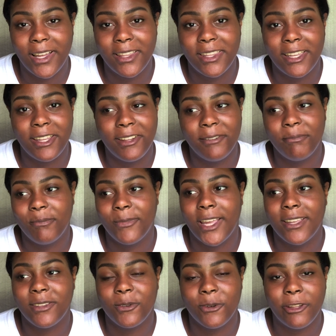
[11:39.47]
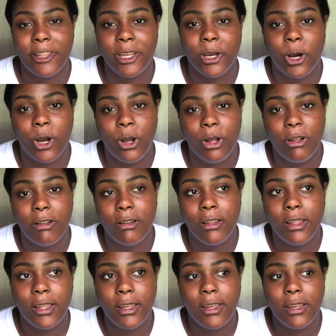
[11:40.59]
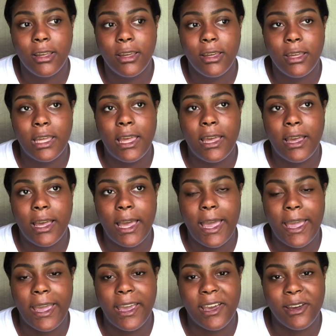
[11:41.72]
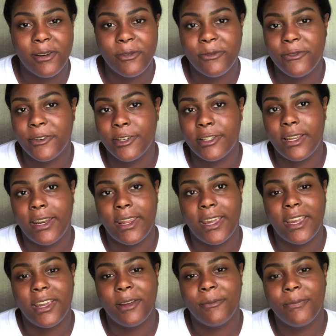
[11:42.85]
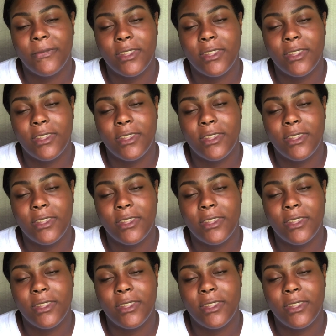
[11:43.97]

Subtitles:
I think that's really all I have for today.